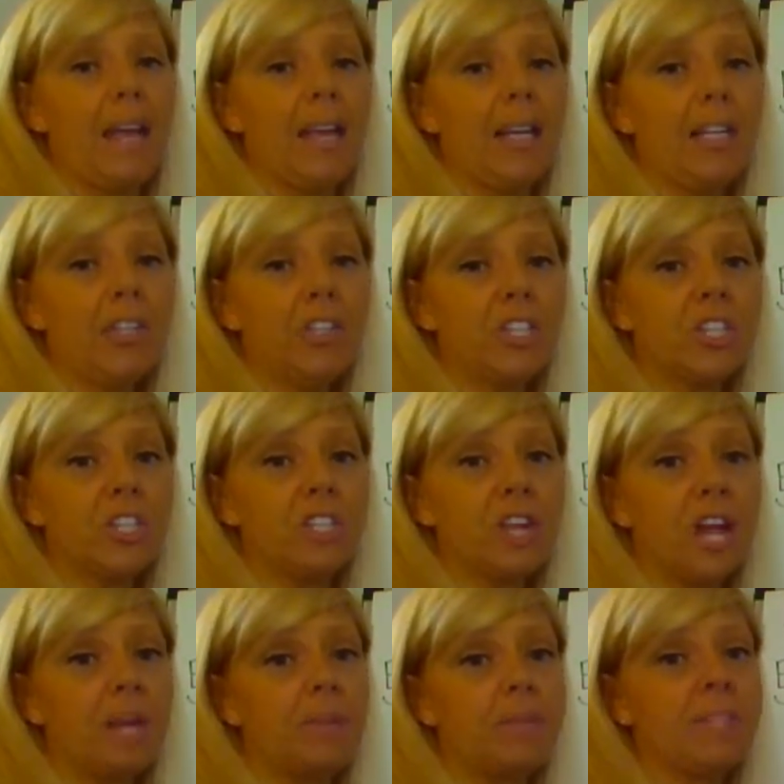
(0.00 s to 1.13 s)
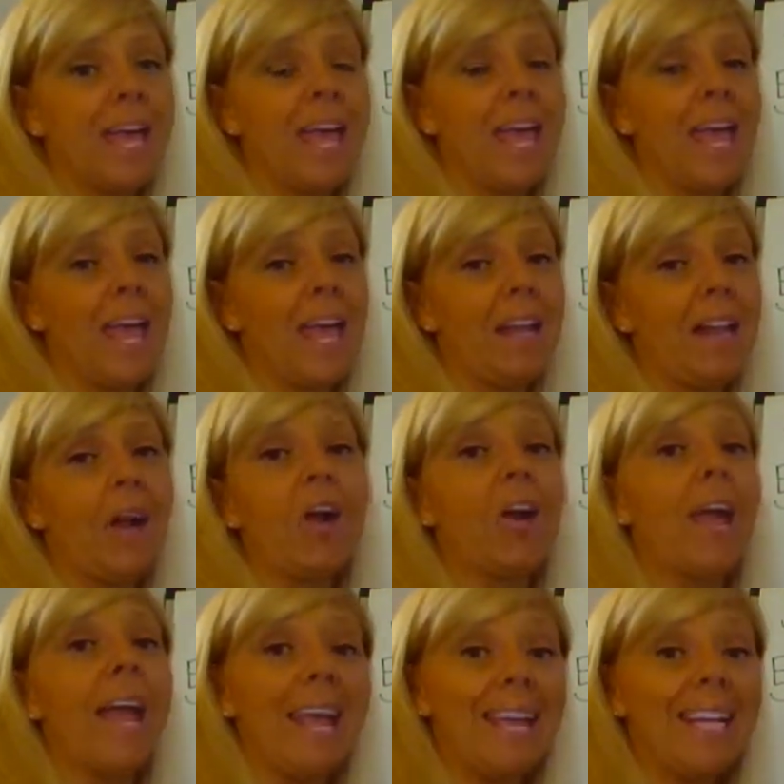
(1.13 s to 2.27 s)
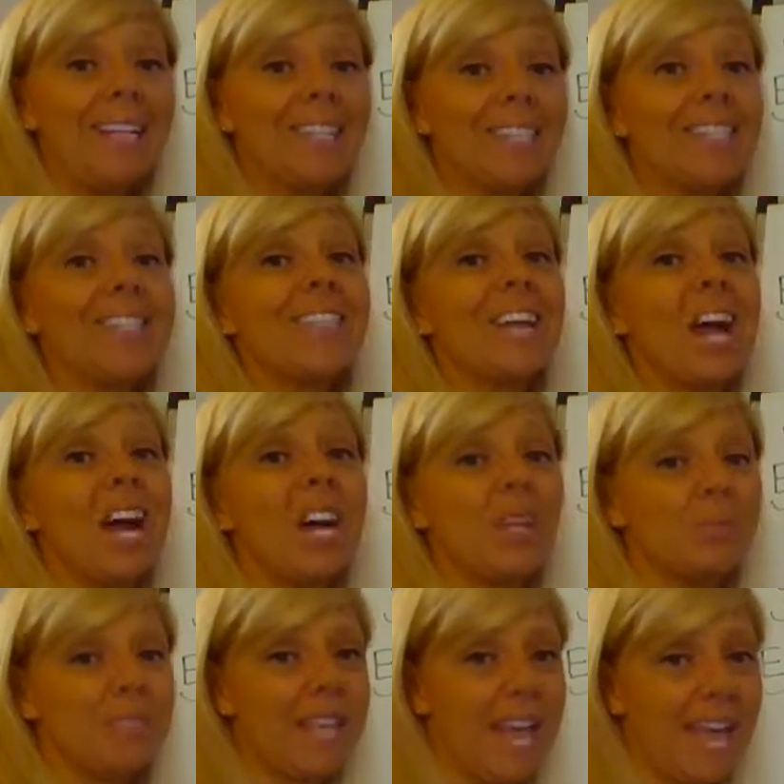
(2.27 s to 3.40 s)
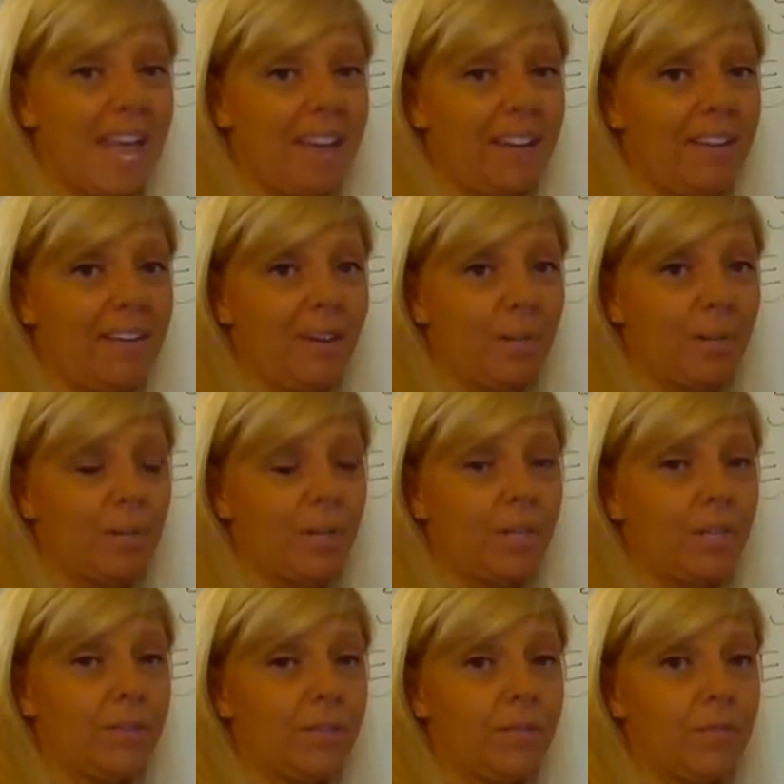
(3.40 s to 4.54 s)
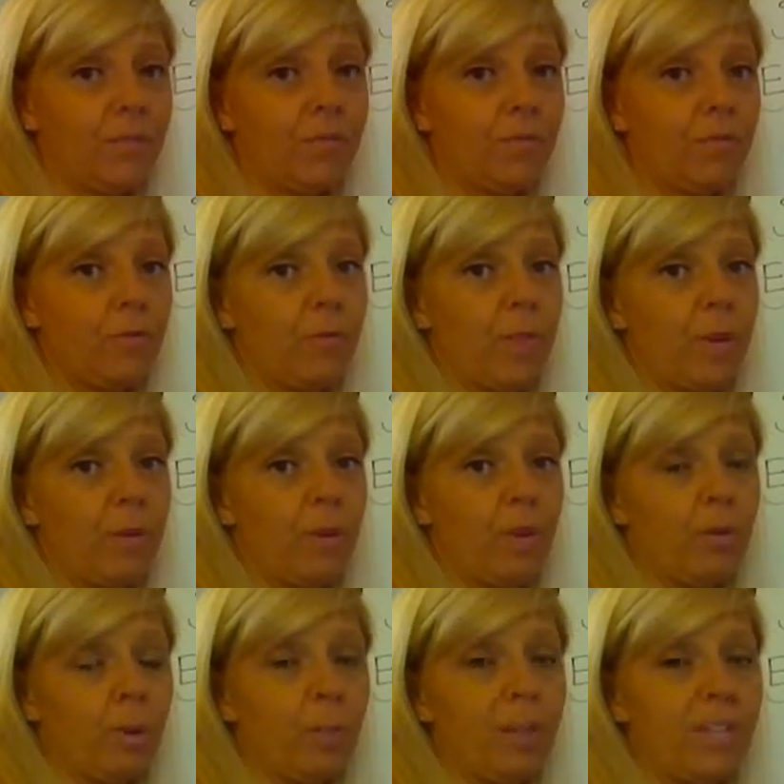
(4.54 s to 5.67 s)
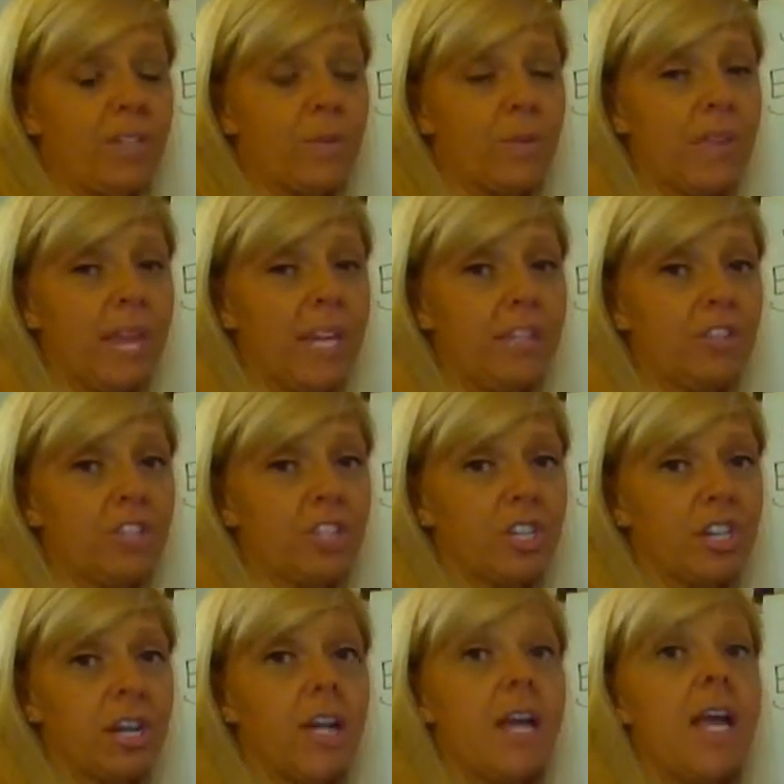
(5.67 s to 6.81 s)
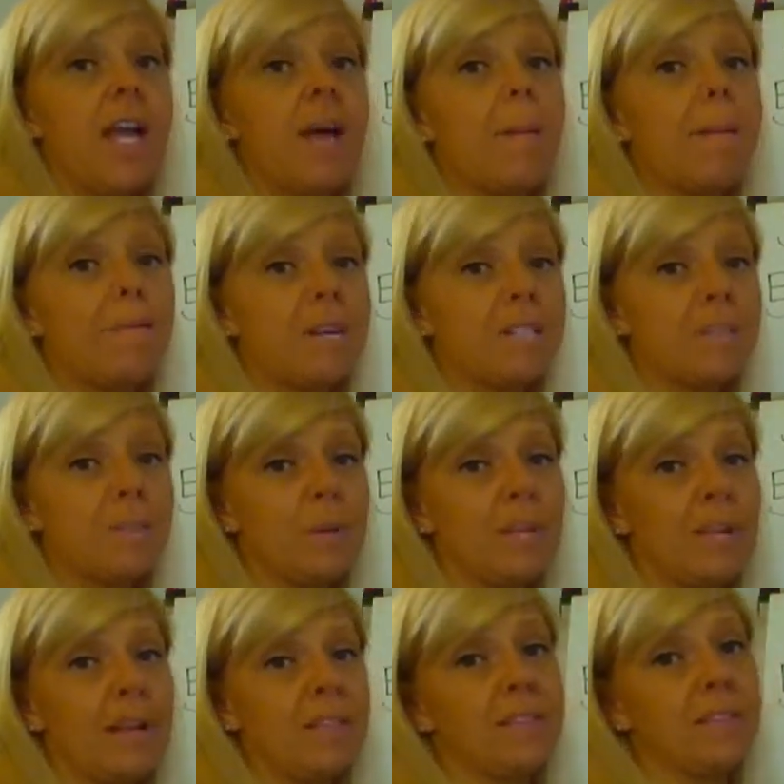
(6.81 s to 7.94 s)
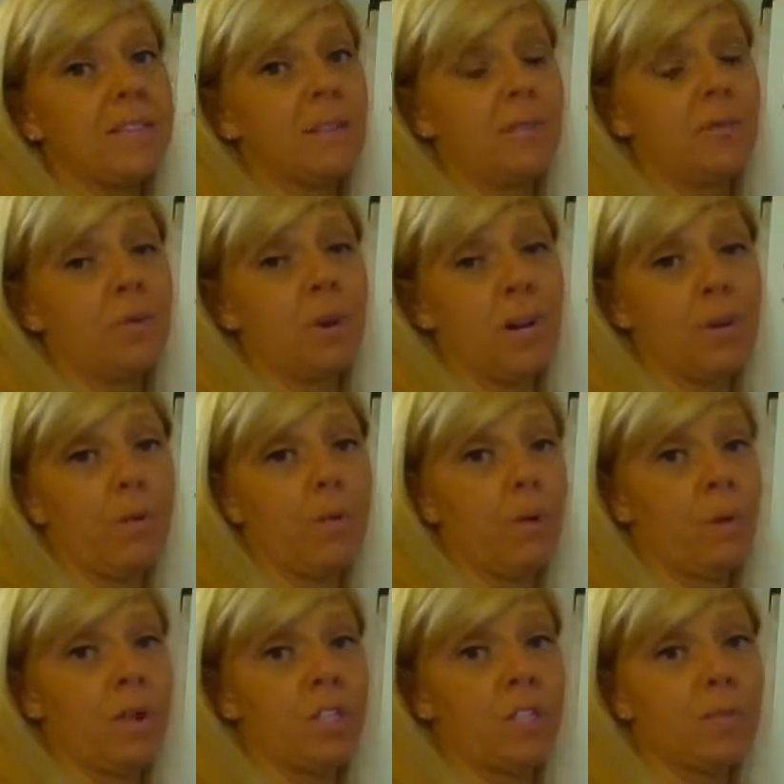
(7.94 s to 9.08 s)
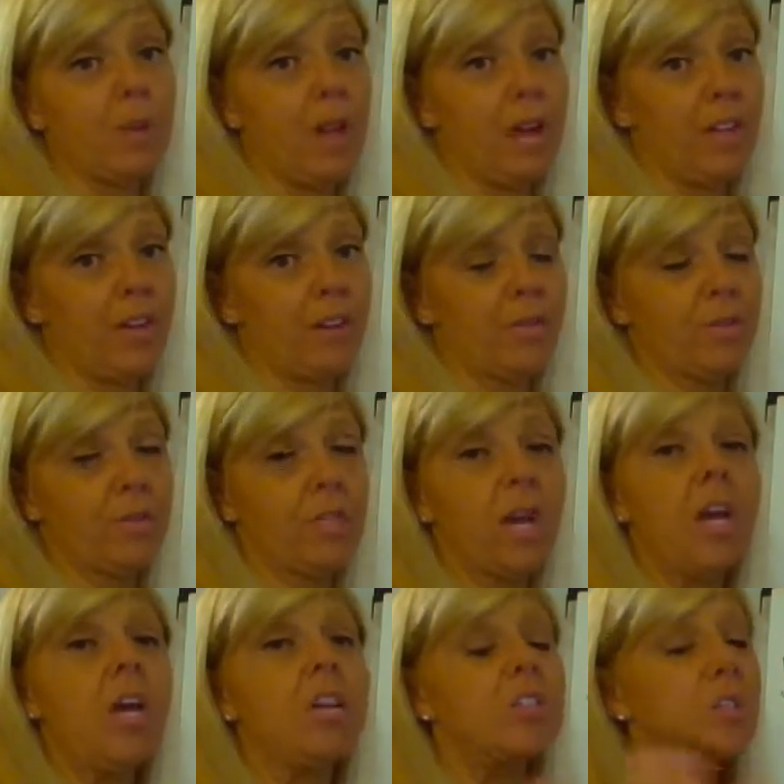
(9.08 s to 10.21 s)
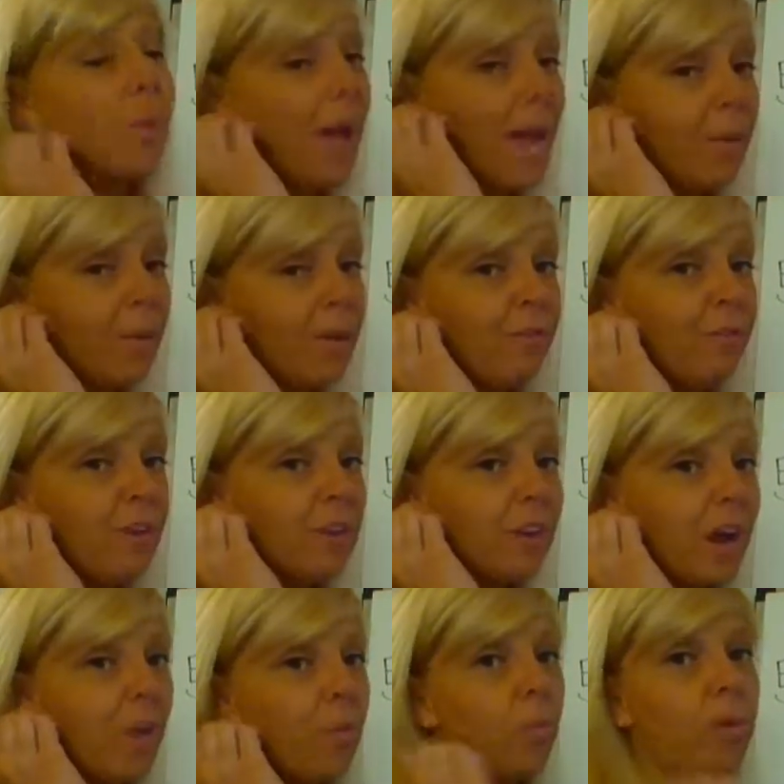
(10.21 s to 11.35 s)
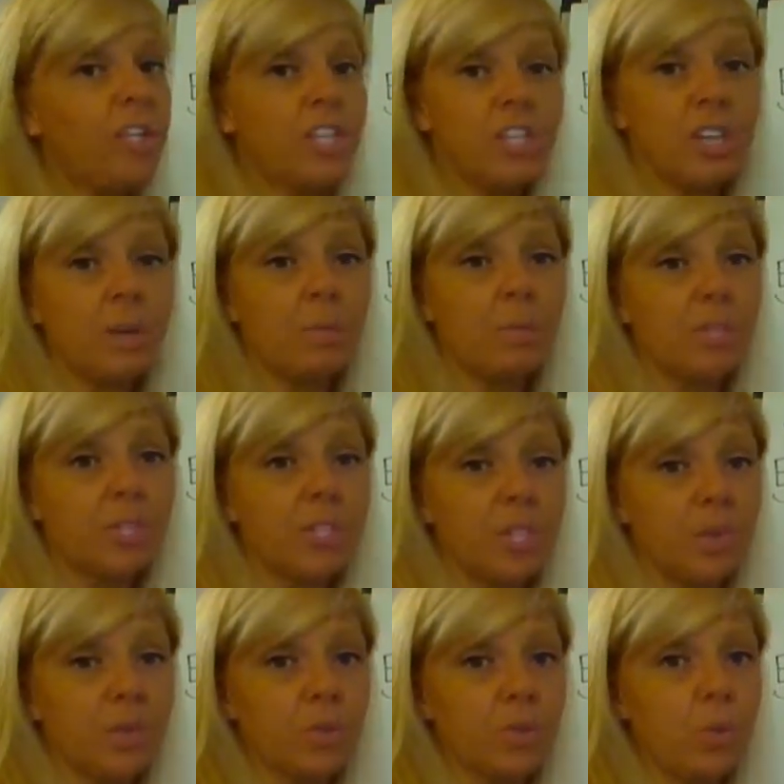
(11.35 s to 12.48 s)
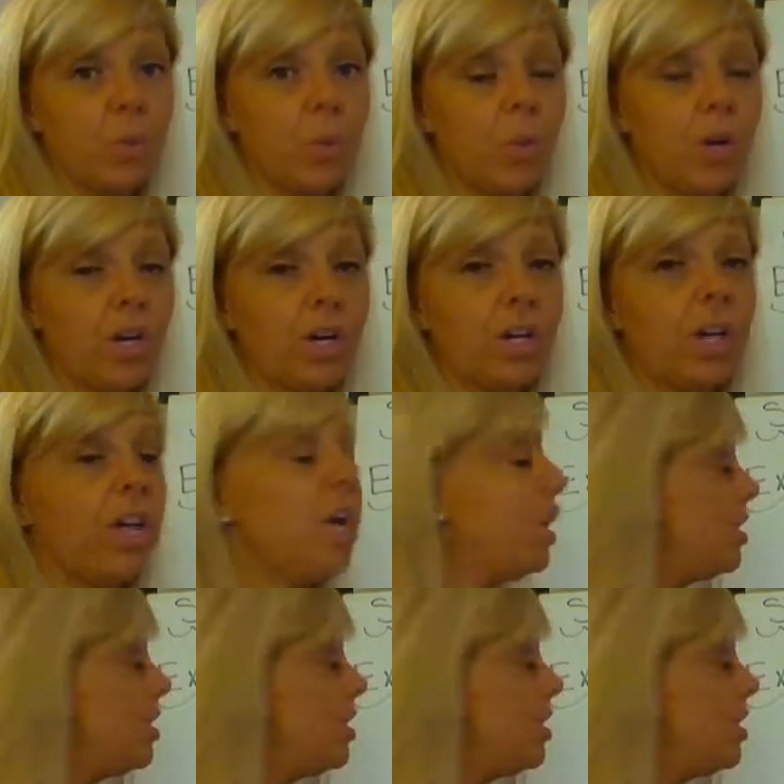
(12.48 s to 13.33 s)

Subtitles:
h times, or 8 times any number that we can replace with h must be less than 40 when we multiply those. So how do I figure out which numbers those would work?